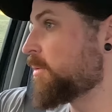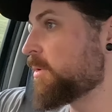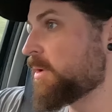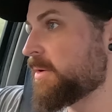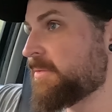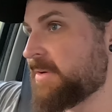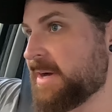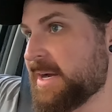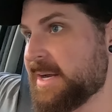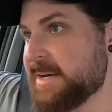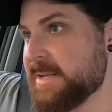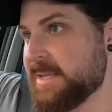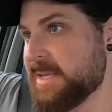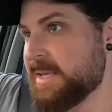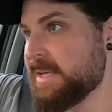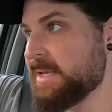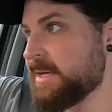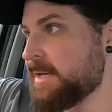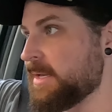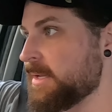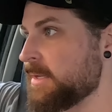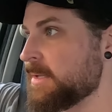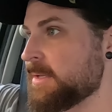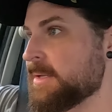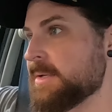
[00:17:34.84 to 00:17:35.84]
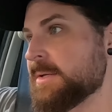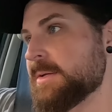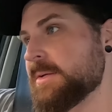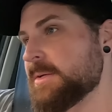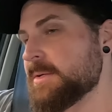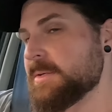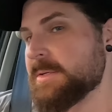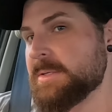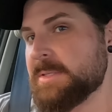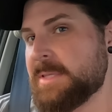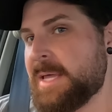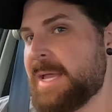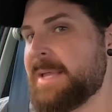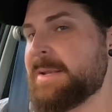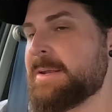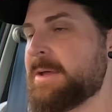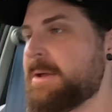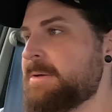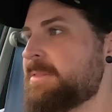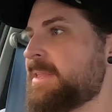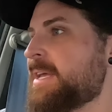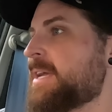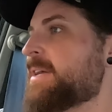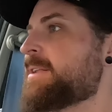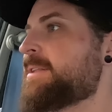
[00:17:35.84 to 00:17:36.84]
all around here, they
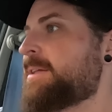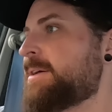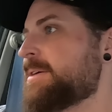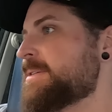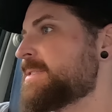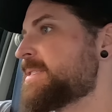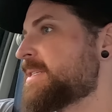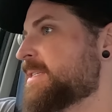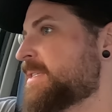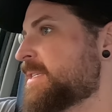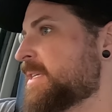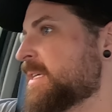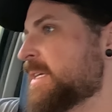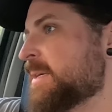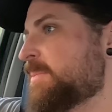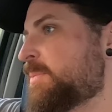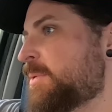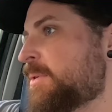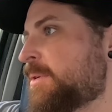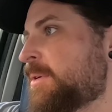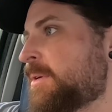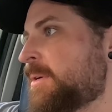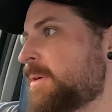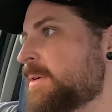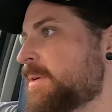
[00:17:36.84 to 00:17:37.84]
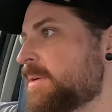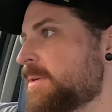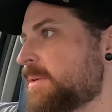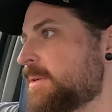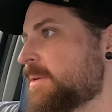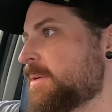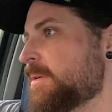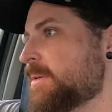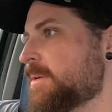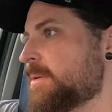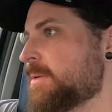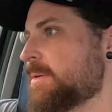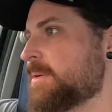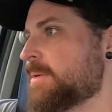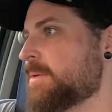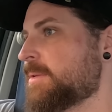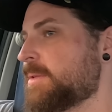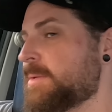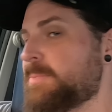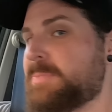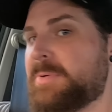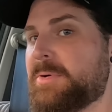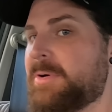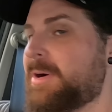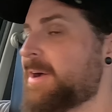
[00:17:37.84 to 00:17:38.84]
know they're close to Singapore.
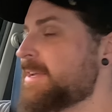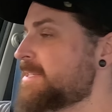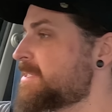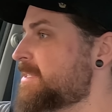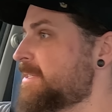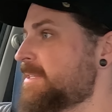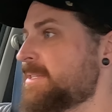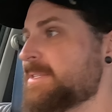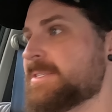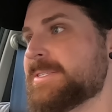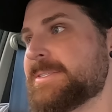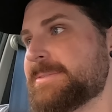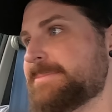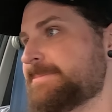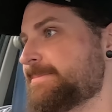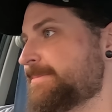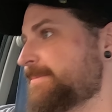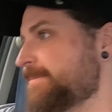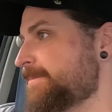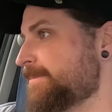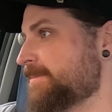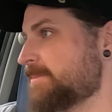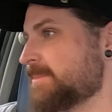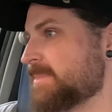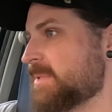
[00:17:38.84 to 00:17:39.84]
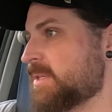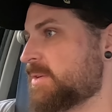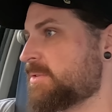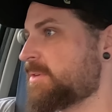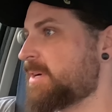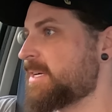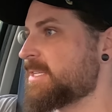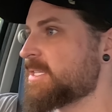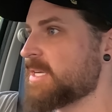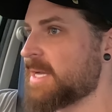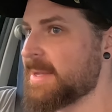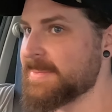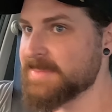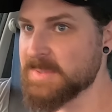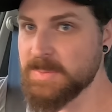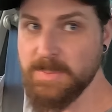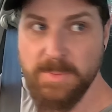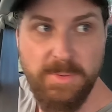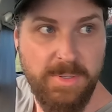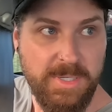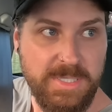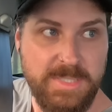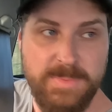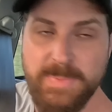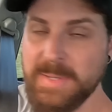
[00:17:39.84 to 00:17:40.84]
The prices, three times
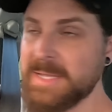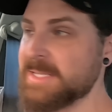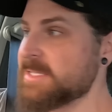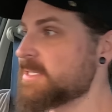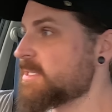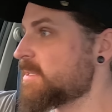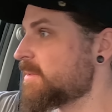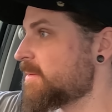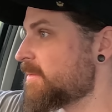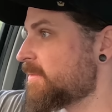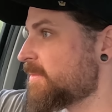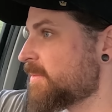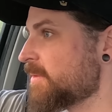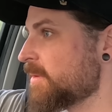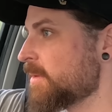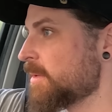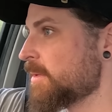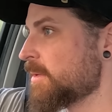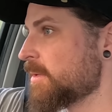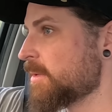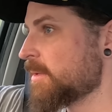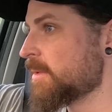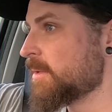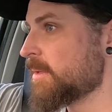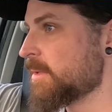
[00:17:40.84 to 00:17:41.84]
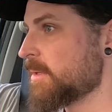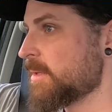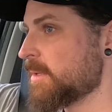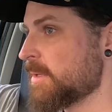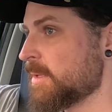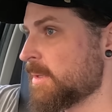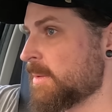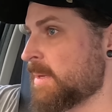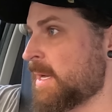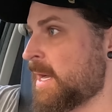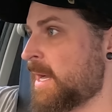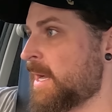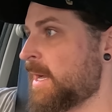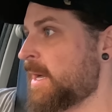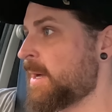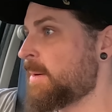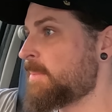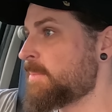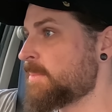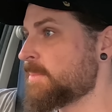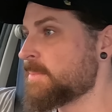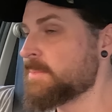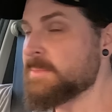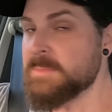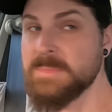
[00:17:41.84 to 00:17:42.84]
more expensive.
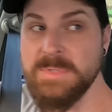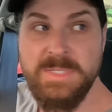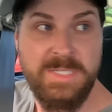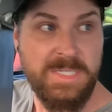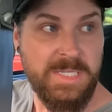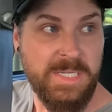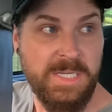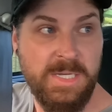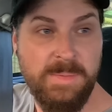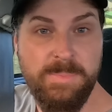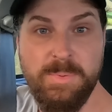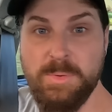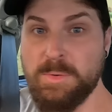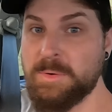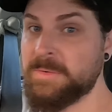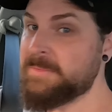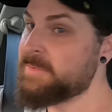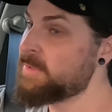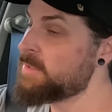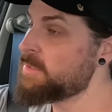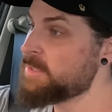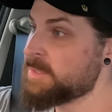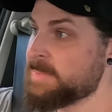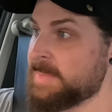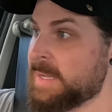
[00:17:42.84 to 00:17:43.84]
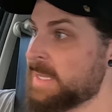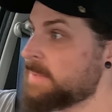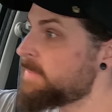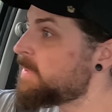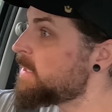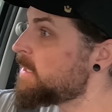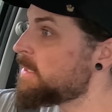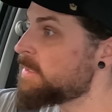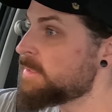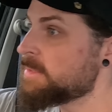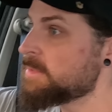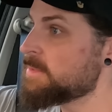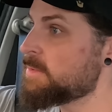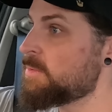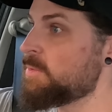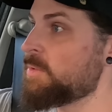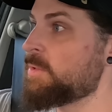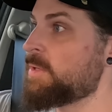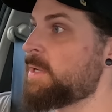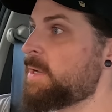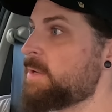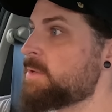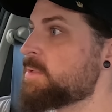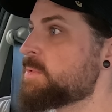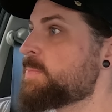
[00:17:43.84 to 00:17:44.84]
Um, Singapore views maybe,
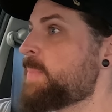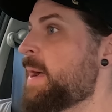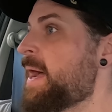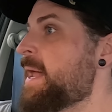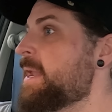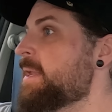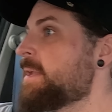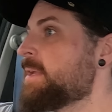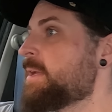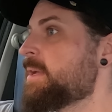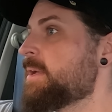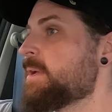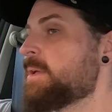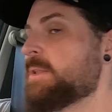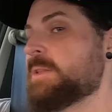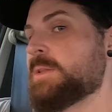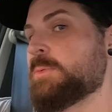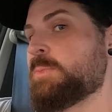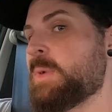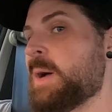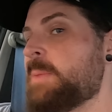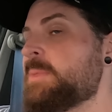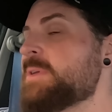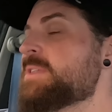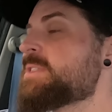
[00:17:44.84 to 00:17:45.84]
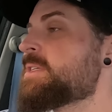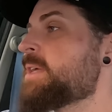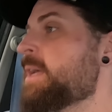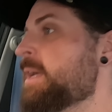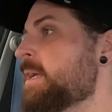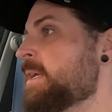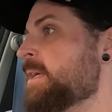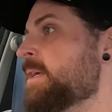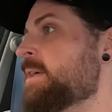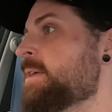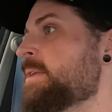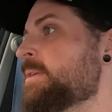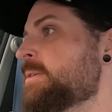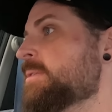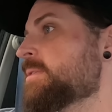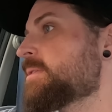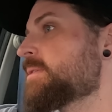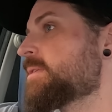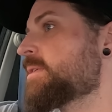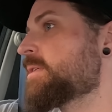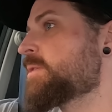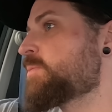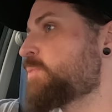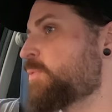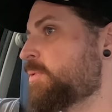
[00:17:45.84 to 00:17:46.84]
who knows. But one we're staying
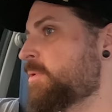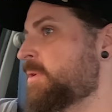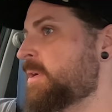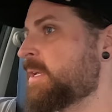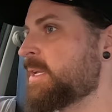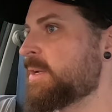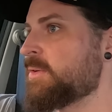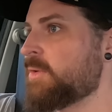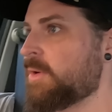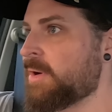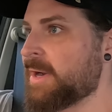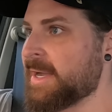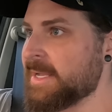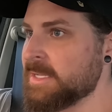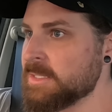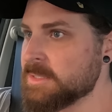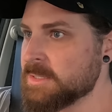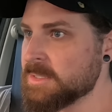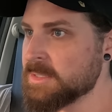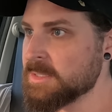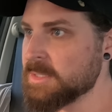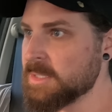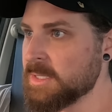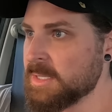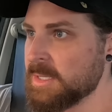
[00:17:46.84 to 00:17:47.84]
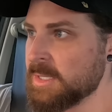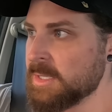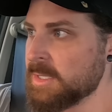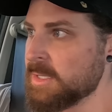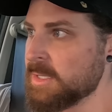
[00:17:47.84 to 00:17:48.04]
in is pretty nice.